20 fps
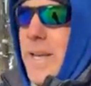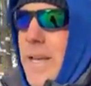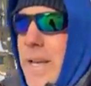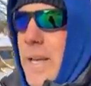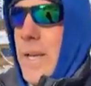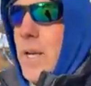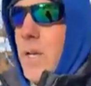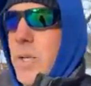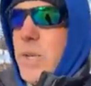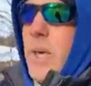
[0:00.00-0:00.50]

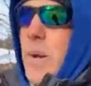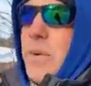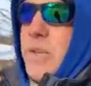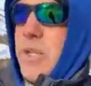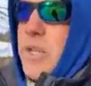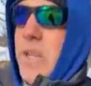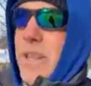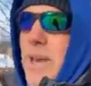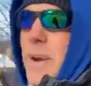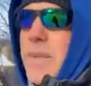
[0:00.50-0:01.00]
So that
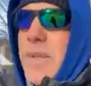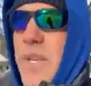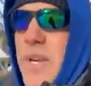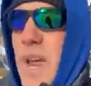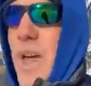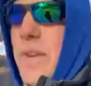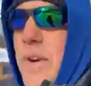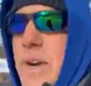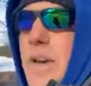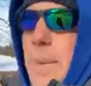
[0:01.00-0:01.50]
was another
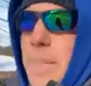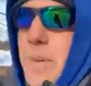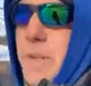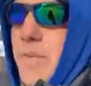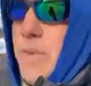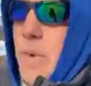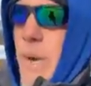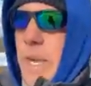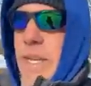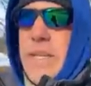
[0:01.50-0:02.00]
couple of
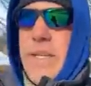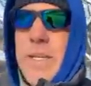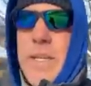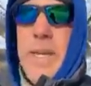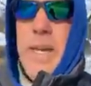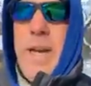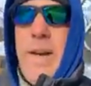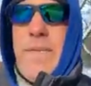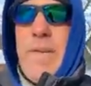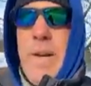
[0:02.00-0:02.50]
weeks
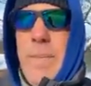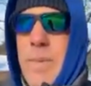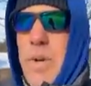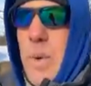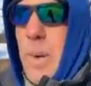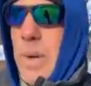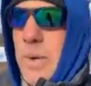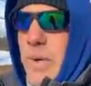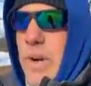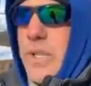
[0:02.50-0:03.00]
of him doing
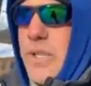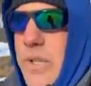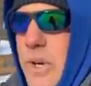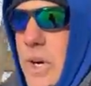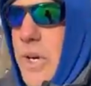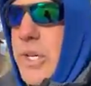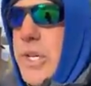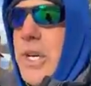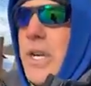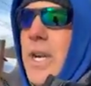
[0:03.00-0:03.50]
research.